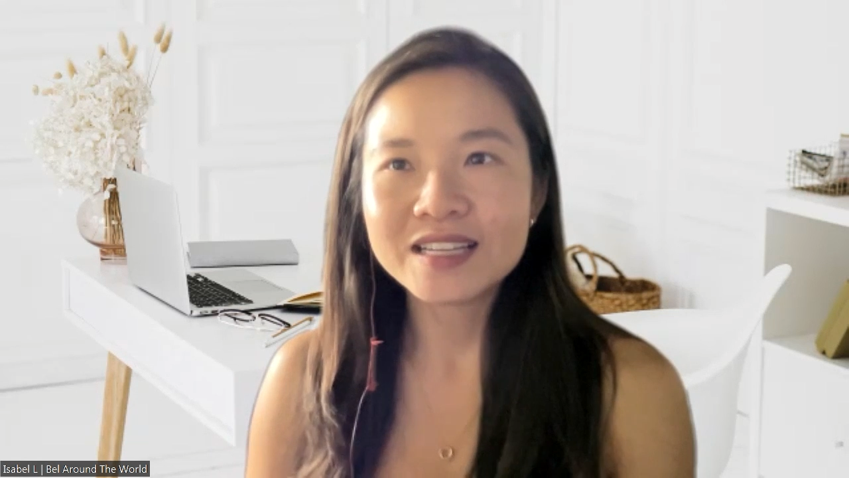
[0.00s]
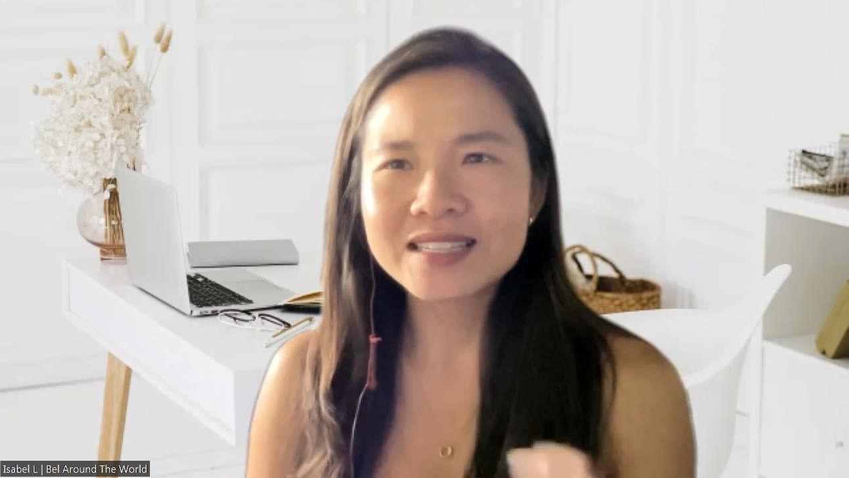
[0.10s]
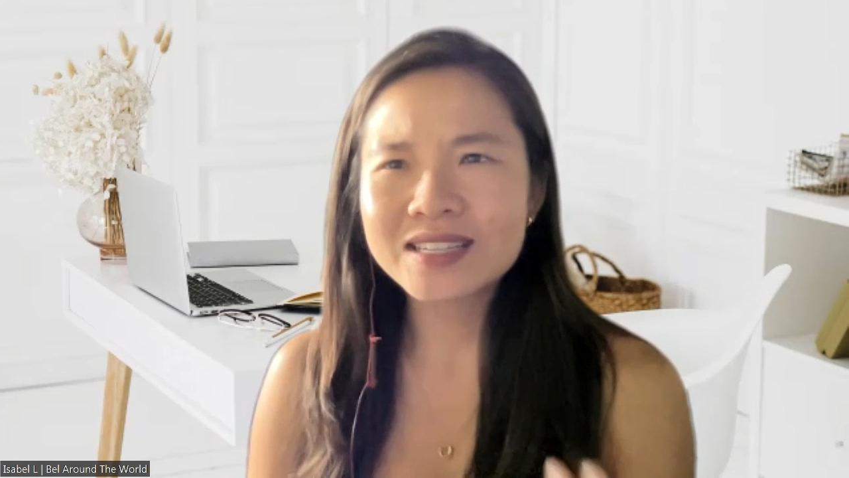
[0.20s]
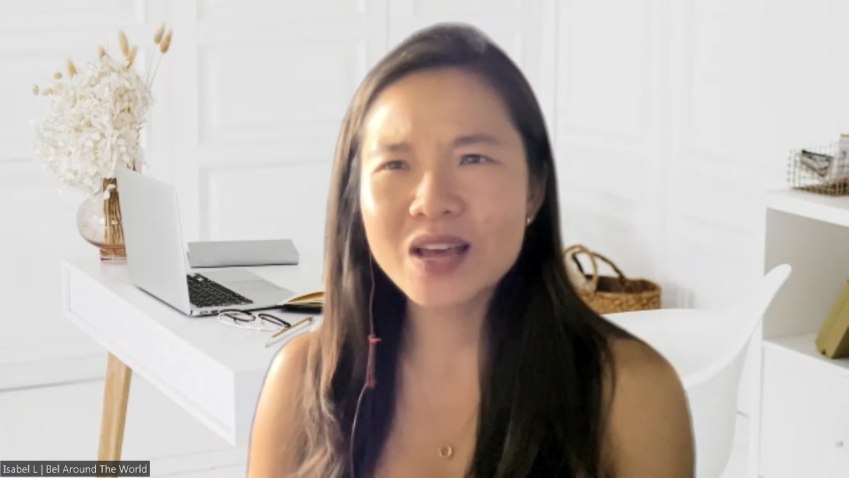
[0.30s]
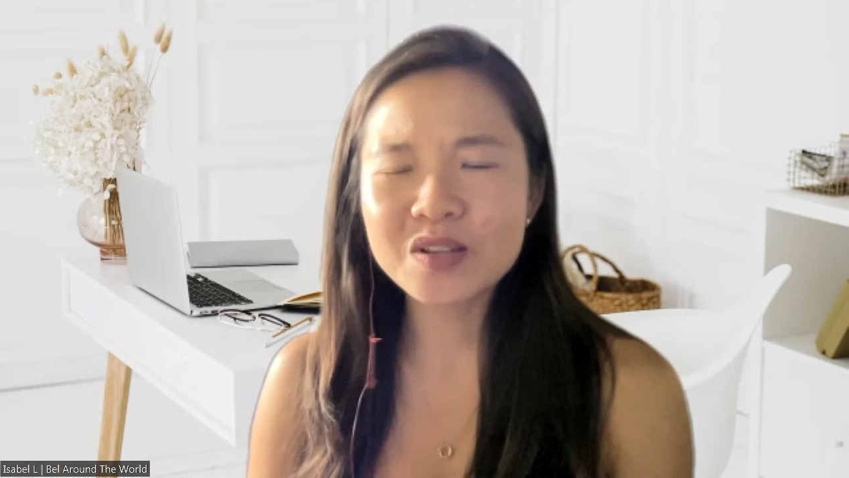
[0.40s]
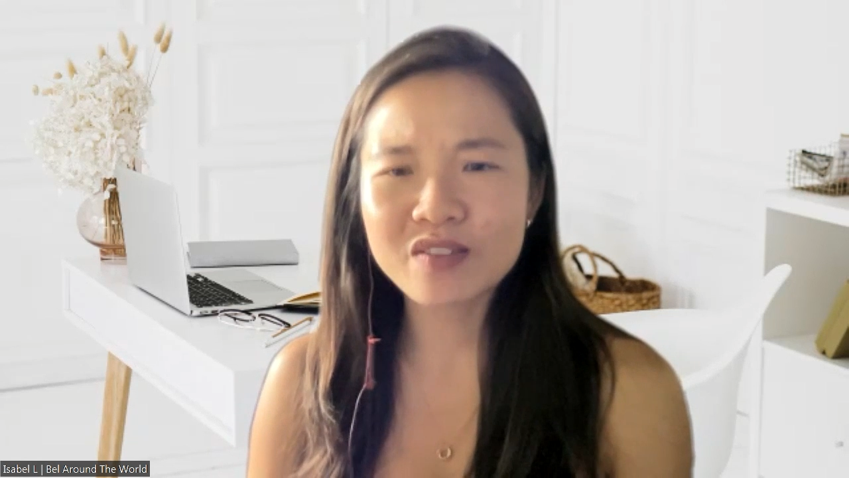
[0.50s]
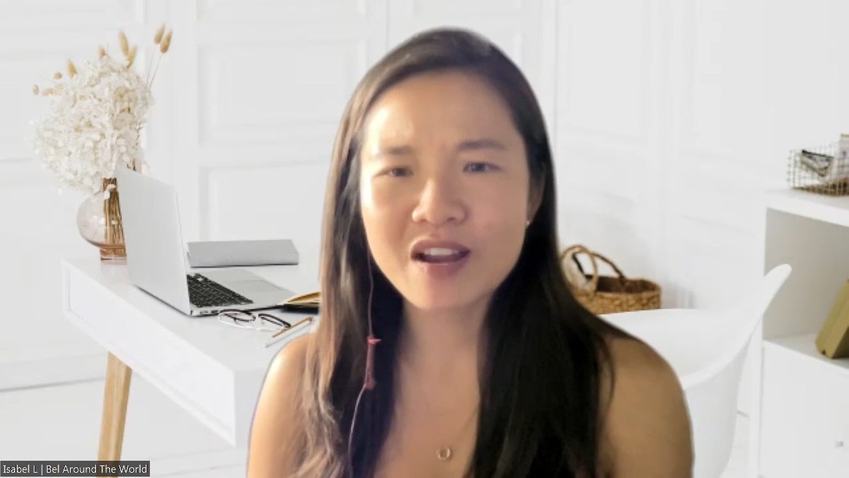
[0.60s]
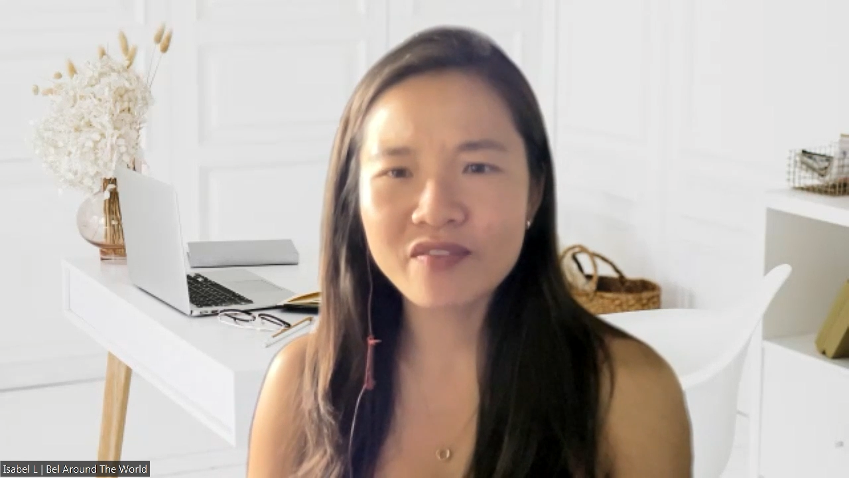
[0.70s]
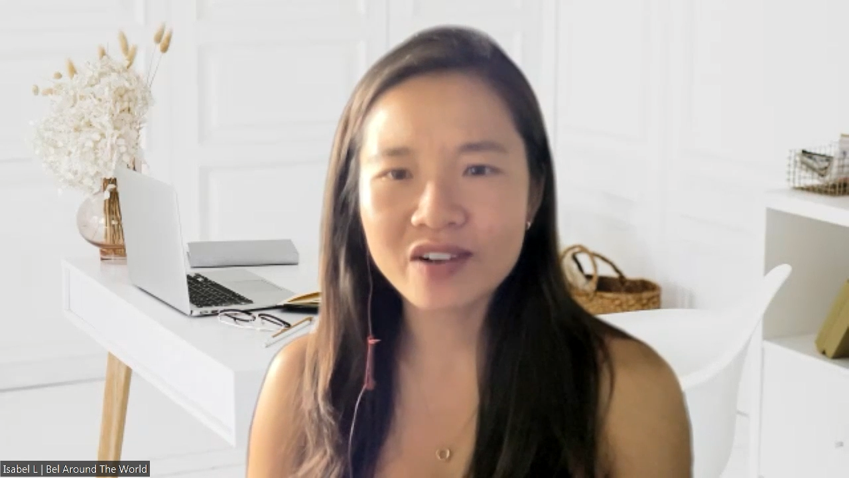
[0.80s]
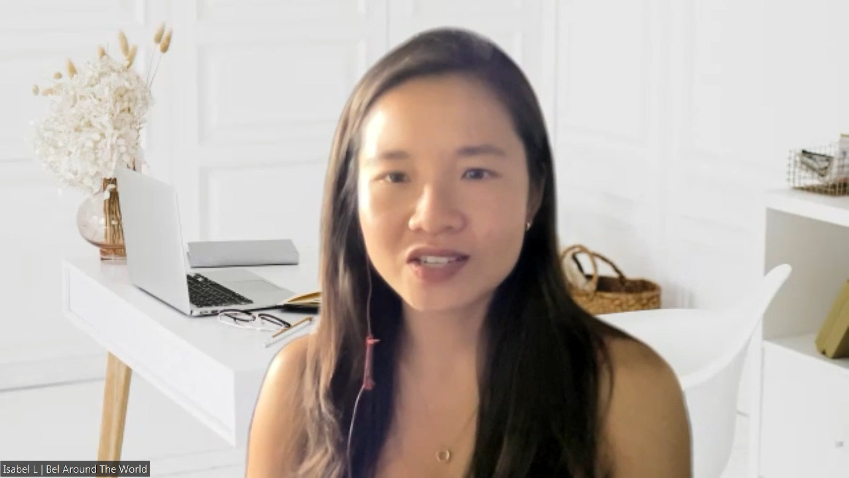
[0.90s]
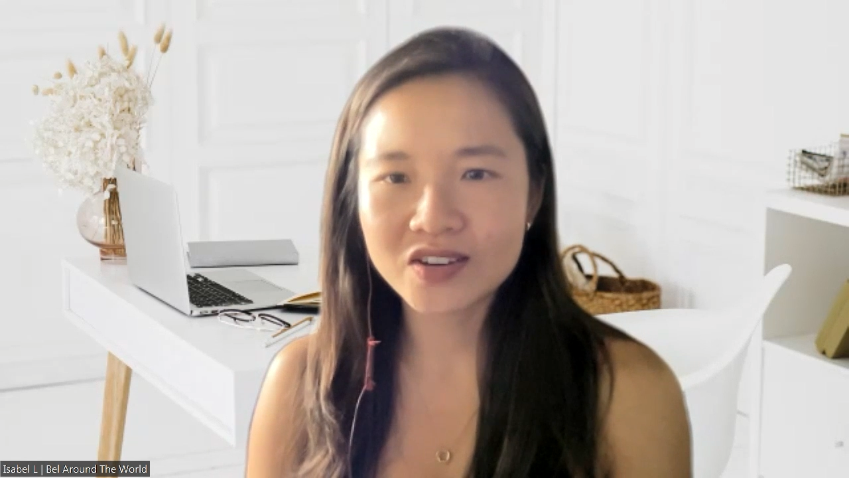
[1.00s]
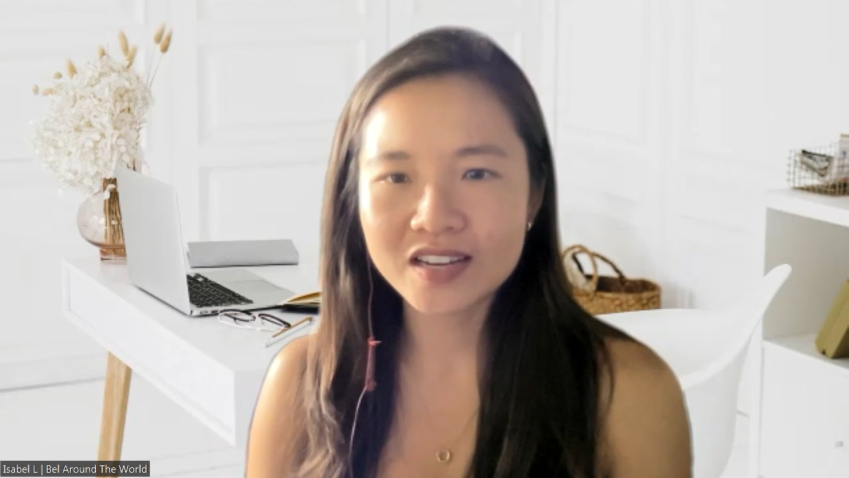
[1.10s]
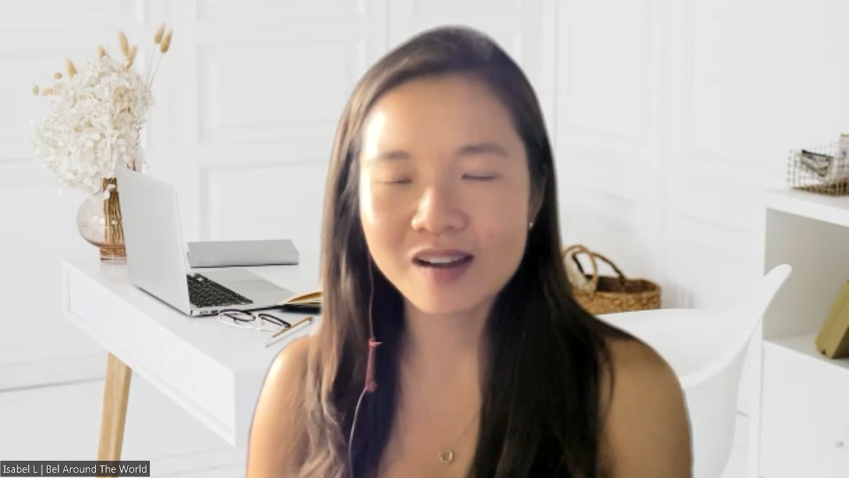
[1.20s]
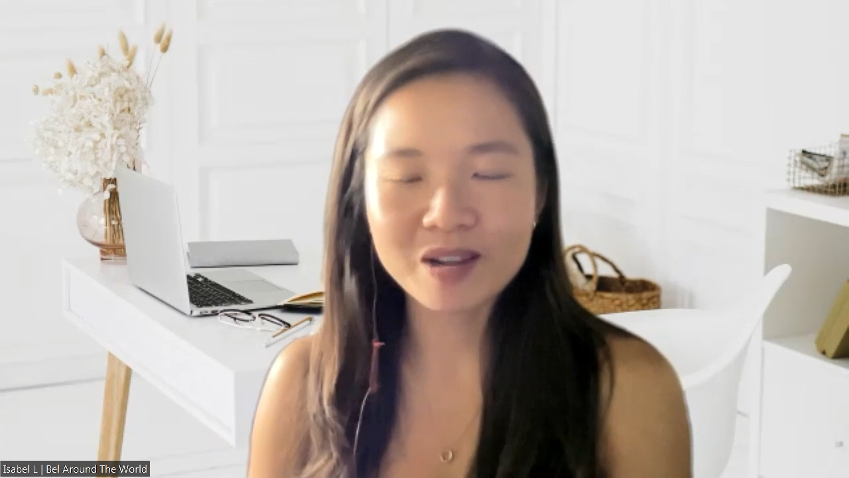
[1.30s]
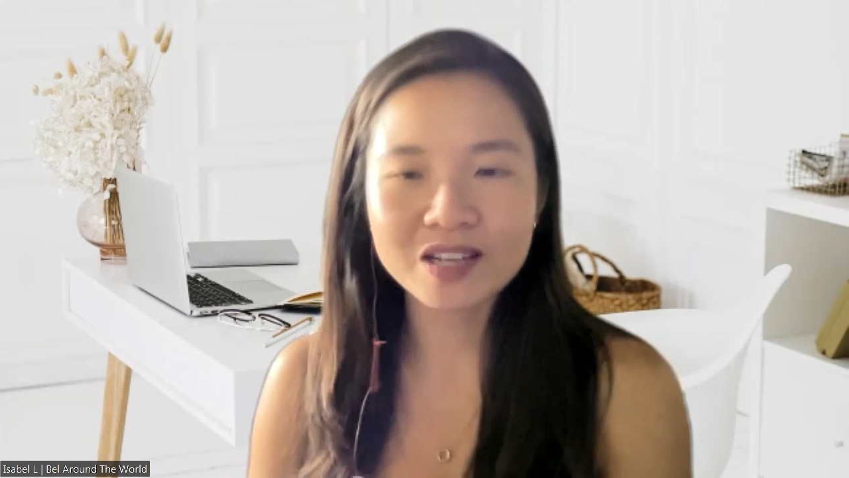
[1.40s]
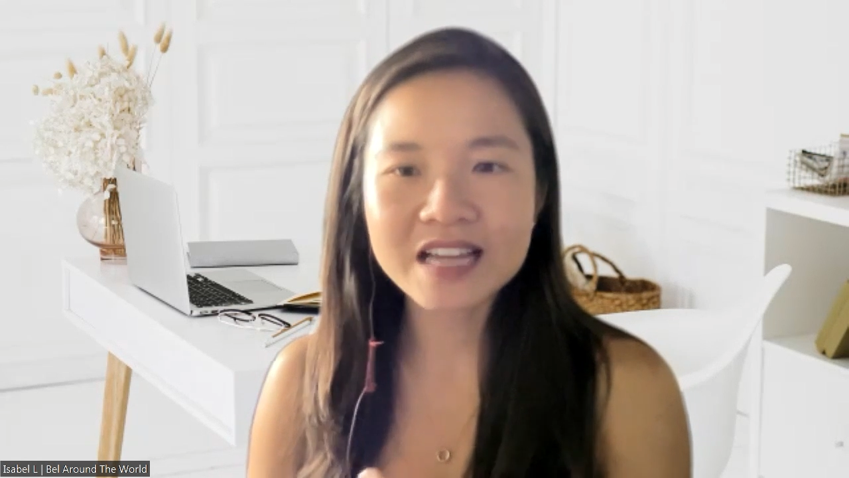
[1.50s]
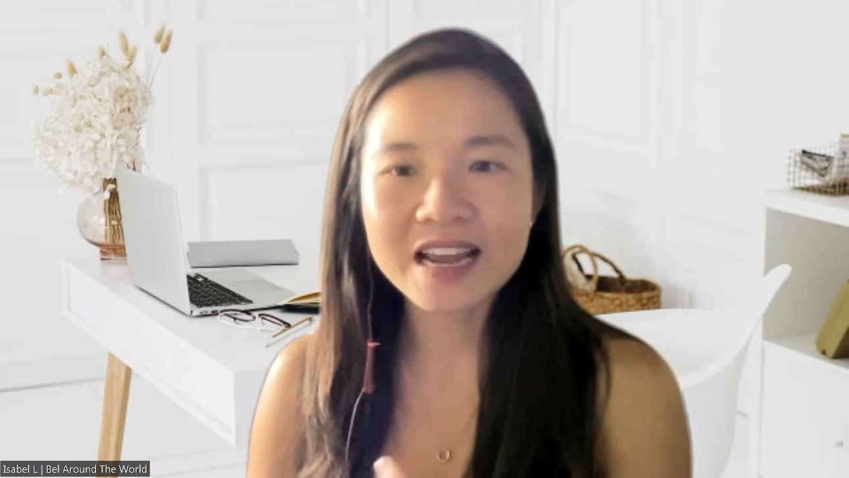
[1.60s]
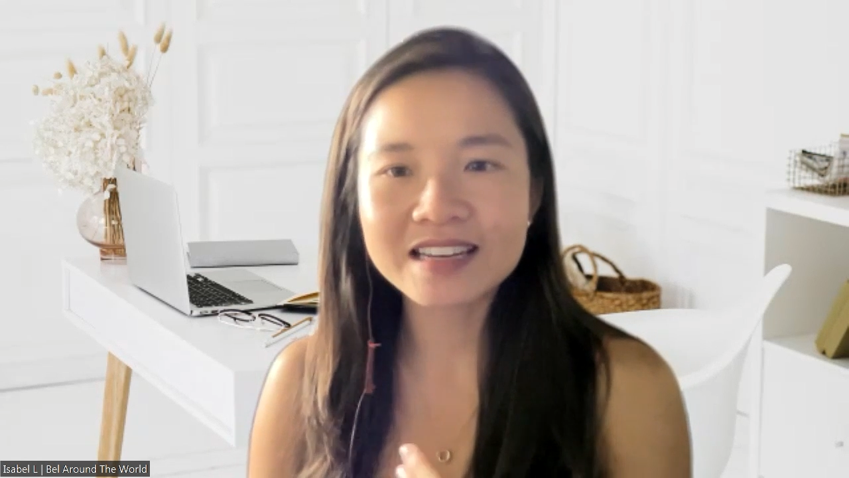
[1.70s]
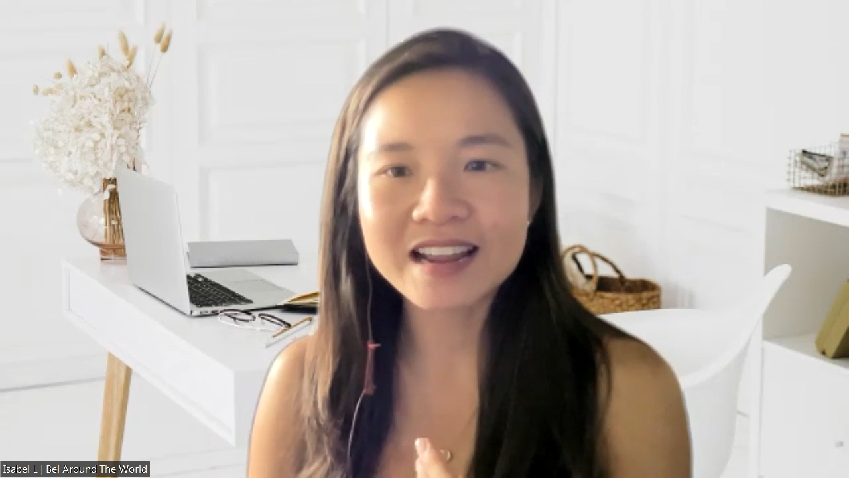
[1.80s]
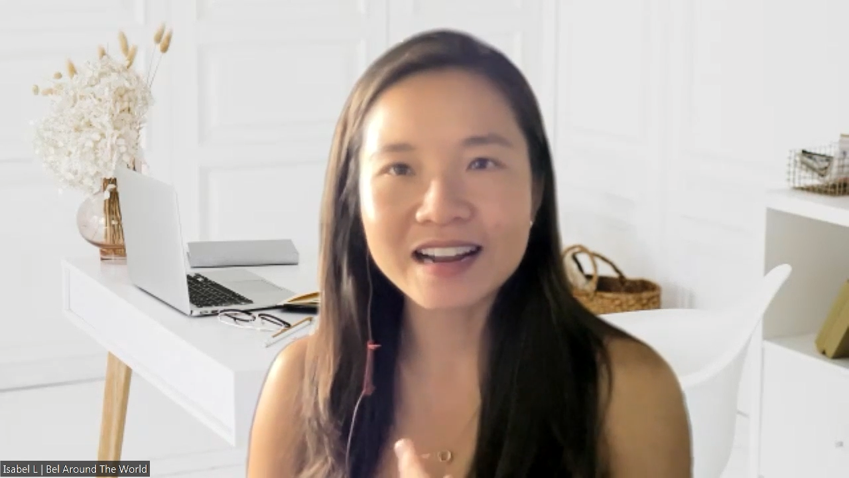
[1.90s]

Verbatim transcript: So that was very frustrating because I